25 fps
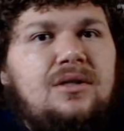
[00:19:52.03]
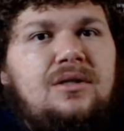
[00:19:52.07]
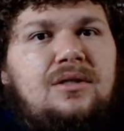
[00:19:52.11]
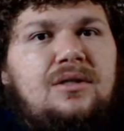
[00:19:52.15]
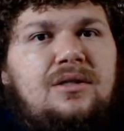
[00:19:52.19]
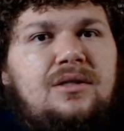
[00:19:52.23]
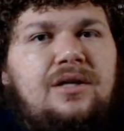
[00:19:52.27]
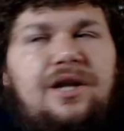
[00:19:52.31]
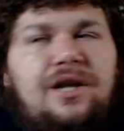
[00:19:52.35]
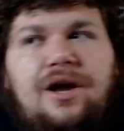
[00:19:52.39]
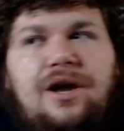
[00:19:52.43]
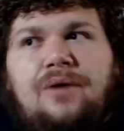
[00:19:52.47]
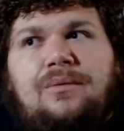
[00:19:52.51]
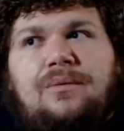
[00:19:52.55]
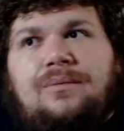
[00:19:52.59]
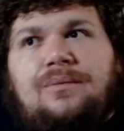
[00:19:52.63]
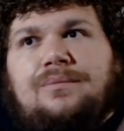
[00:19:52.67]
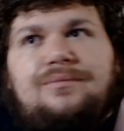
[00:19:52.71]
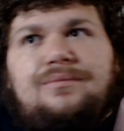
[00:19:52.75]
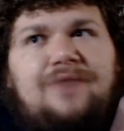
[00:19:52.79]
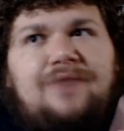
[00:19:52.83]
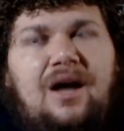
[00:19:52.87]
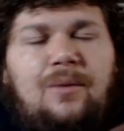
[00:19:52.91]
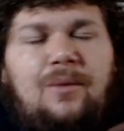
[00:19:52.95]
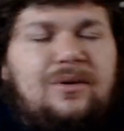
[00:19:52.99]

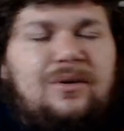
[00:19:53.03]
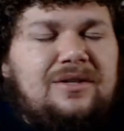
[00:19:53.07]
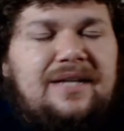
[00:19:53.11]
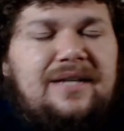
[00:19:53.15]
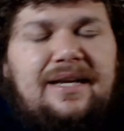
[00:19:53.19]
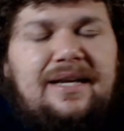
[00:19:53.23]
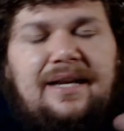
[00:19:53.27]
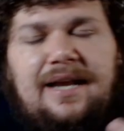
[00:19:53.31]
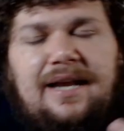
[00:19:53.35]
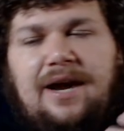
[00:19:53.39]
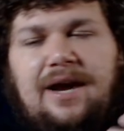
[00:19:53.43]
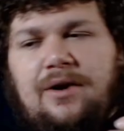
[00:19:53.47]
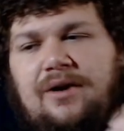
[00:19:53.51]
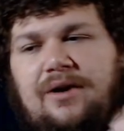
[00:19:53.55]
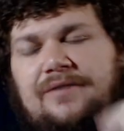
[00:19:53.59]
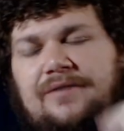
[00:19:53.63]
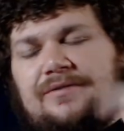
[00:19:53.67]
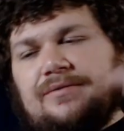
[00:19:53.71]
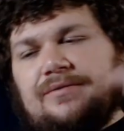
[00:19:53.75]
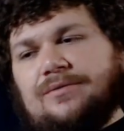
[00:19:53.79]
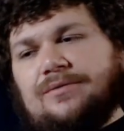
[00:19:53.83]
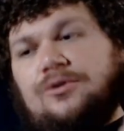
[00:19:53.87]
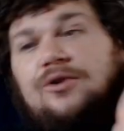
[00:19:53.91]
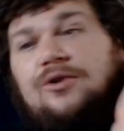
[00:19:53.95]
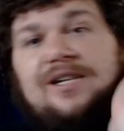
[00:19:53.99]
not well taken care
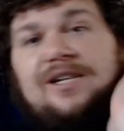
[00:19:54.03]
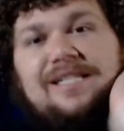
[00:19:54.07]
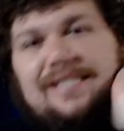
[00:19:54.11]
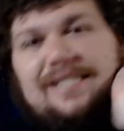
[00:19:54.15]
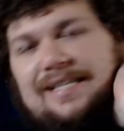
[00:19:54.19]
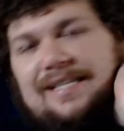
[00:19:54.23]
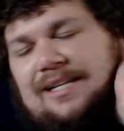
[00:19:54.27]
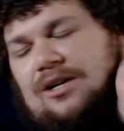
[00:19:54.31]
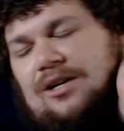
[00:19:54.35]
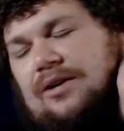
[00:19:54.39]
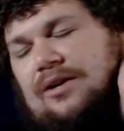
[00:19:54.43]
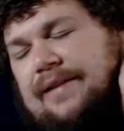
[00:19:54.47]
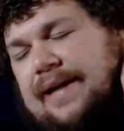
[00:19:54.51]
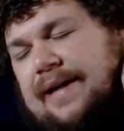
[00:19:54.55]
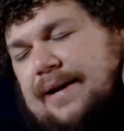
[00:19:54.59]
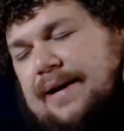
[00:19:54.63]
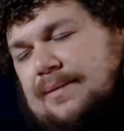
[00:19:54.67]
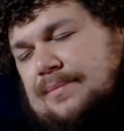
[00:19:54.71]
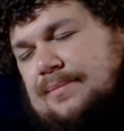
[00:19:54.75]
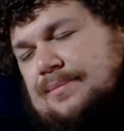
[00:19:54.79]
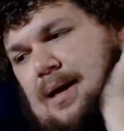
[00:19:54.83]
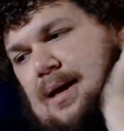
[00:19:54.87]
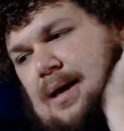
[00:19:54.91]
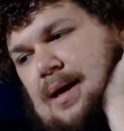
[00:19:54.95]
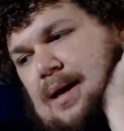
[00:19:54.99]
of, greasy and all that.
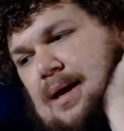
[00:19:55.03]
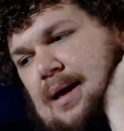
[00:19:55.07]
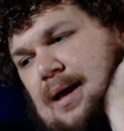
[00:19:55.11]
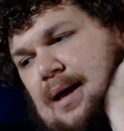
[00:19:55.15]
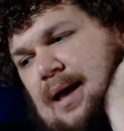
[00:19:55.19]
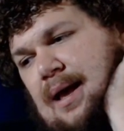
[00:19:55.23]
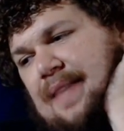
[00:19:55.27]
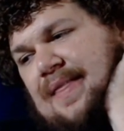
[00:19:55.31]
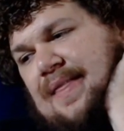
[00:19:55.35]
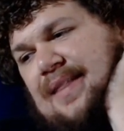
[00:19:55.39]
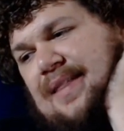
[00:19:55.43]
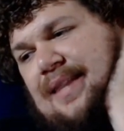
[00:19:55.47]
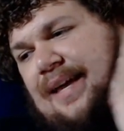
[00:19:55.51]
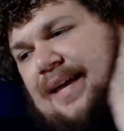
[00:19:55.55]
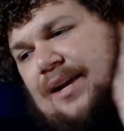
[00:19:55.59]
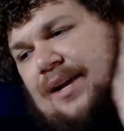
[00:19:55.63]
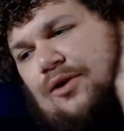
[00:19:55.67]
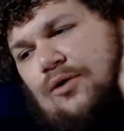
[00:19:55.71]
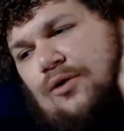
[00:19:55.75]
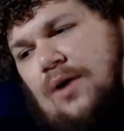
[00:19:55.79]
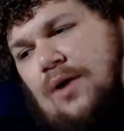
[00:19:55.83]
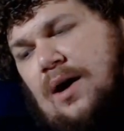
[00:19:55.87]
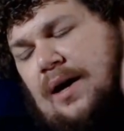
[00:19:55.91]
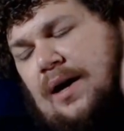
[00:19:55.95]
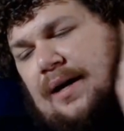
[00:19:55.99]
And then
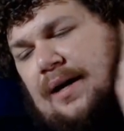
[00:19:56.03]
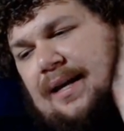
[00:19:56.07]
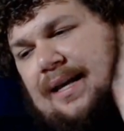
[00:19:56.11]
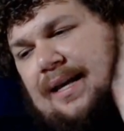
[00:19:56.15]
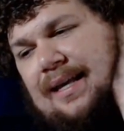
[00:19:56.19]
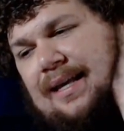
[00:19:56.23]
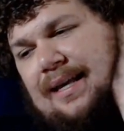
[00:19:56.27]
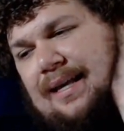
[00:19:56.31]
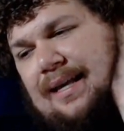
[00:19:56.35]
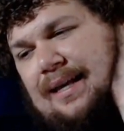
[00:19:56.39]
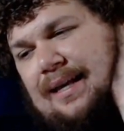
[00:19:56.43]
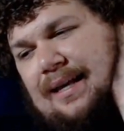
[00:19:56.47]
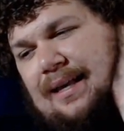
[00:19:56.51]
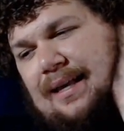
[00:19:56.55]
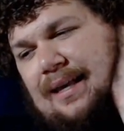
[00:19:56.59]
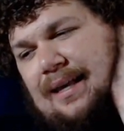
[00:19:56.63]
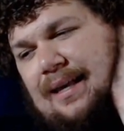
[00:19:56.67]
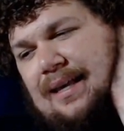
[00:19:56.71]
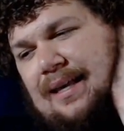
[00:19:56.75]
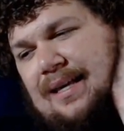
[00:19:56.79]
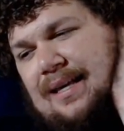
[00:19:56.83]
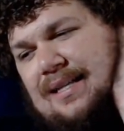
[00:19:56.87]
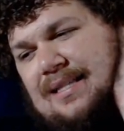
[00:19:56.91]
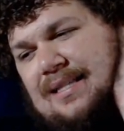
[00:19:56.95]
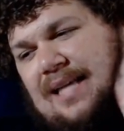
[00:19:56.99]
later on, he
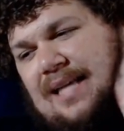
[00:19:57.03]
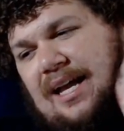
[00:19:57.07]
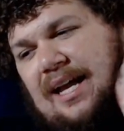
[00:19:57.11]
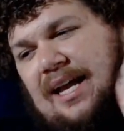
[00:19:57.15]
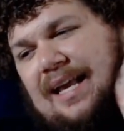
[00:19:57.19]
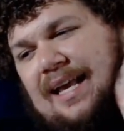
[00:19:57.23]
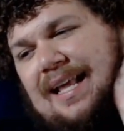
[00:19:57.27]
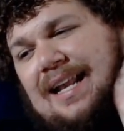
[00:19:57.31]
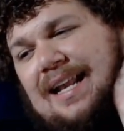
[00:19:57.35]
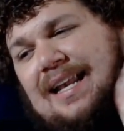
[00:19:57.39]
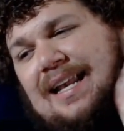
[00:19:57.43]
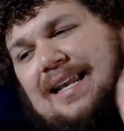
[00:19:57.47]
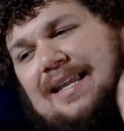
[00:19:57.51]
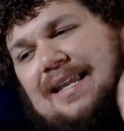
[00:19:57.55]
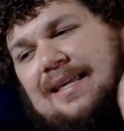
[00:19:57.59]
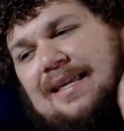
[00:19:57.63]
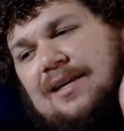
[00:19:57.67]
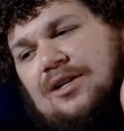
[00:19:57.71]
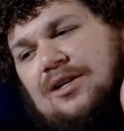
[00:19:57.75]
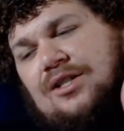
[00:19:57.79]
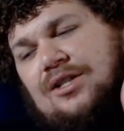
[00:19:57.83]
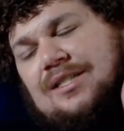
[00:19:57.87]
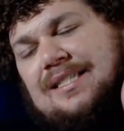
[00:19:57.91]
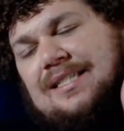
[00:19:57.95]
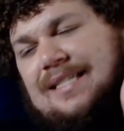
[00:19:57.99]
he's like in
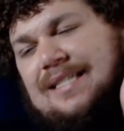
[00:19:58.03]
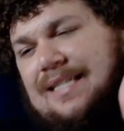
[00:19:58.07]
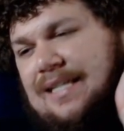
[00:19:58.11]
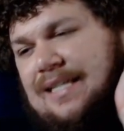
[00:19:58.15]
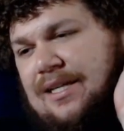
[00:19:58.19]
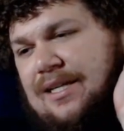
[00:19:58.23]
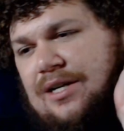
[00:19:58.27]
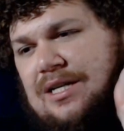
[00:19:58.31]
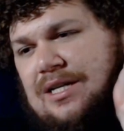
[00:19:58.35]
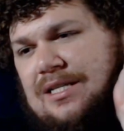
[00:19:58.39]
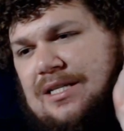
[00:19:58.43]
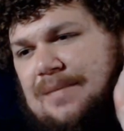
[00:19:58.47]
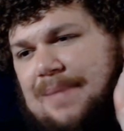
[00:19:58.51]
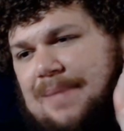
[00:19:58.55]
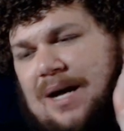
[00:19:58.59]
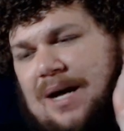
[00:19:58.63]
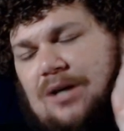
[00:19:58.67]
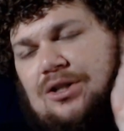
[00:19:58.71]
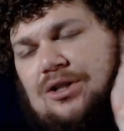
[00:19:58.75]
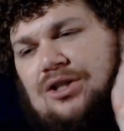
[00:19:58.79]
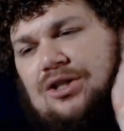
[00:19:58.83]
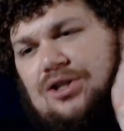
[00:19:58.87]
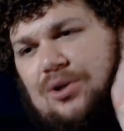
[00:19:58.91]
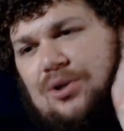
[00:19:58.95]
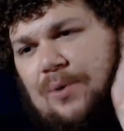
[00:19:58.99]
near tears
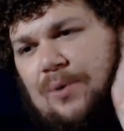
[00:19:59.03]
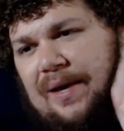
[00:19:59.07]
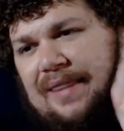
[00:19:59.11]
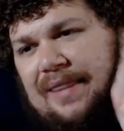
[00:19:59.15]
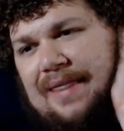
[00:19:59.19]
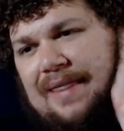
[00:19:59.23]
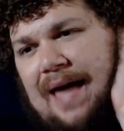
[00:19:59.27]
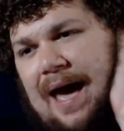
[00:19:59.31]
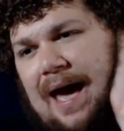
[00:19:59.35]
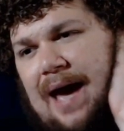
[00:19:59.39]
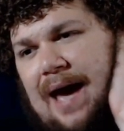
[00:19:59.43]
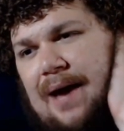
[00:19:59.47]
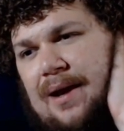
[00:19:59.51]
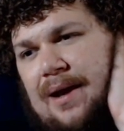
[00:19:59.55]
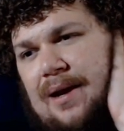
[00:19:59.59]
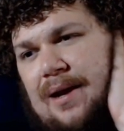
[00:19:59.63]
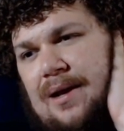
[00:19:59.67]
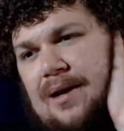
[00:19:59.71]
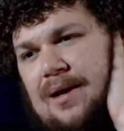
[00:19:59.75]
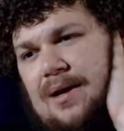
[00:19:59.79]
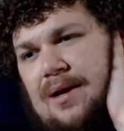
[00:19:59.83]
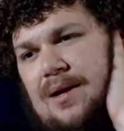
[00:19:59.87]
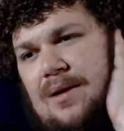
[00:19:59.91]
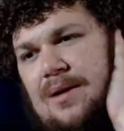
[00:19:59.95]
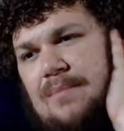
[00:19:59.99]
about doing that,
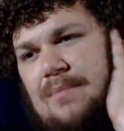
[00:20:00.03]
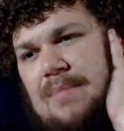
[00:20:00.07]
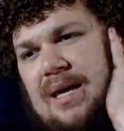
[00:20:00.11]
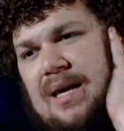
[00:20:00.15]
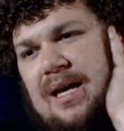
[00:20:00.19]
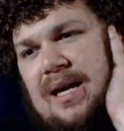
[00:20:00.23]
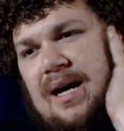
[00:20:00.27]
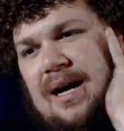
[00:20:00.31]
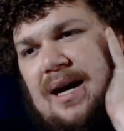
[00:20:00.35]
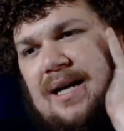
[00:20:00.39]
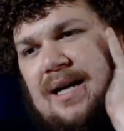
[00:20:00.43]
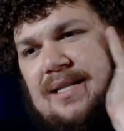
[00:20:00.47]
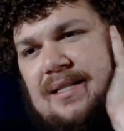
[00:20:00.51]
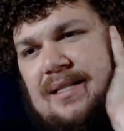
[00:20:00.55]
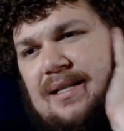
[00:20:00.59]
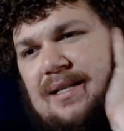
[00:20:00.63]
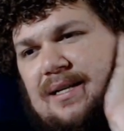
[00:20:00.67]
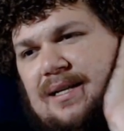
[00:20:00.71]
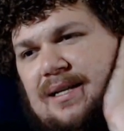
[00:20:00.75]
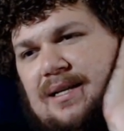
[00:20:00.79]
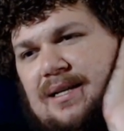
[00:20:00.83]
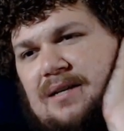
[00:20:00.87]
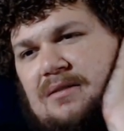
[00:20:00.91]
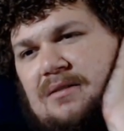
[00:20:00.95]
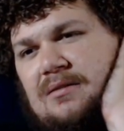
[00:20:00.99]
because
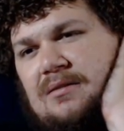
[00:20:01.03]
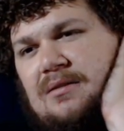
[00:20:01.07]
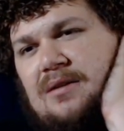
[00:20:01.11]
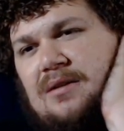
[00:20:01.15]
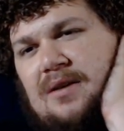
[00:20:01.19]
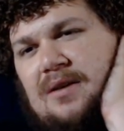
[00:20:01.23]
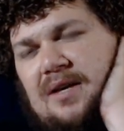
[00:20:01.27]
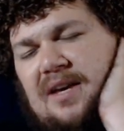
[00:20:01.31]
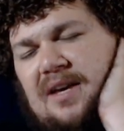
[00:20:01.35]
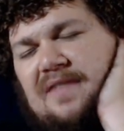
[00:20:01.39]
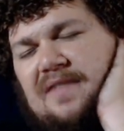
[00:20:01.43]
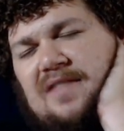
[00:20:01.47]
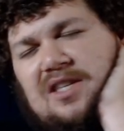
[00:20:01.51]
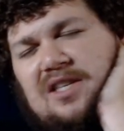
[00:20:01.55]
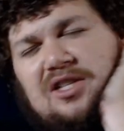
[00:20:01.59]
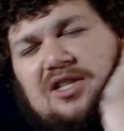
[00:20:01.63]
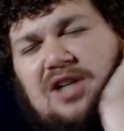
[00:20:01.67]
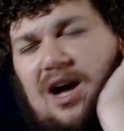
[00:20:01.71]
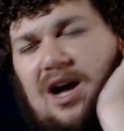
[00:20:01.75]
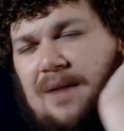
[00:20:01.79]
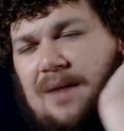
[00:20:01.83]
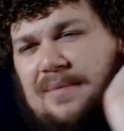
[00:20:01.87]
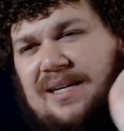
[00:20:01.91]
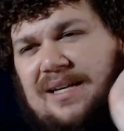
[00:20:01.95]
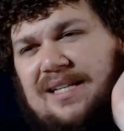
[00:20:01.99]
if the
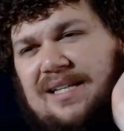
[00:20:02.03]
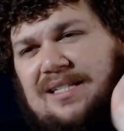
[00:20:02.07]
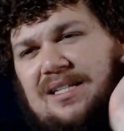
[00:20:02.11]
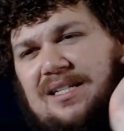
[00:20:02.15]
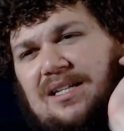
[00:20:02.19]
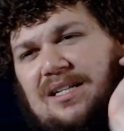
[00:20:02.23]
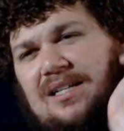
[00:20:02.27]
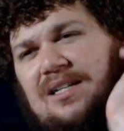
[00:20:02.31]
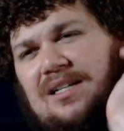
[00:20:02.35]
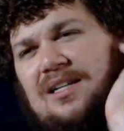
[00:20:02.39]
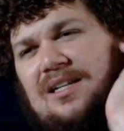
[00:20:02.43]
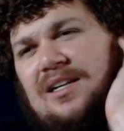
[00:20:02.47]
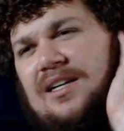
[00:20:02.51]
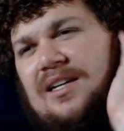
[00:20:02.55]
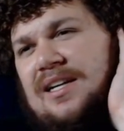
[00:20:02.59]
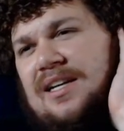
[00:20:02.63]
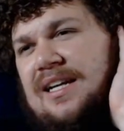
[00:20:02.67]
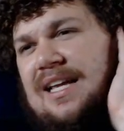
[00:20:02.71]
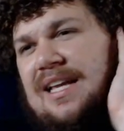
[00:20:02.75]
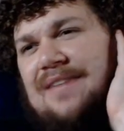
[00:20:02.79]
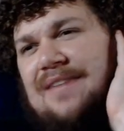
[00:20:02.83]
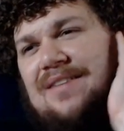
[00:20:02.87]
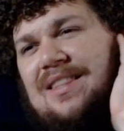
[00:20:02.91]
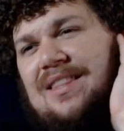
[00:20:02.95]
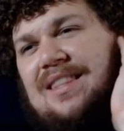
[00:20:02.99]
zombies can
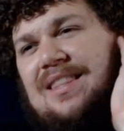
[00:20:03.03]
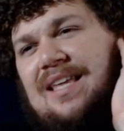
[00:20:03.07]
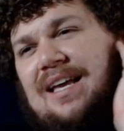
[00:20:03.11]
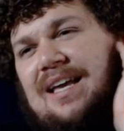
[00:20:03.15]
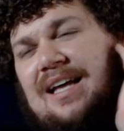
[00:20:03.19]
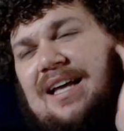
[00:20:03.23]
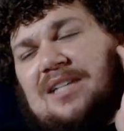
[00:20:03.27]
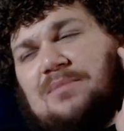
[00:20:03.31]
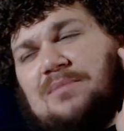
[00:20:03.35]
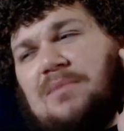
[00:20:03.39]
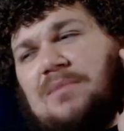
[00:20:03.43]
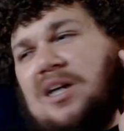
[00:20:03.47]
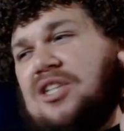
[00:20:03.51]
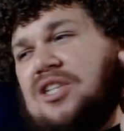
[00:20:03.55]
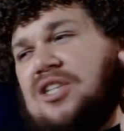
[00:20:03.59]
even think as much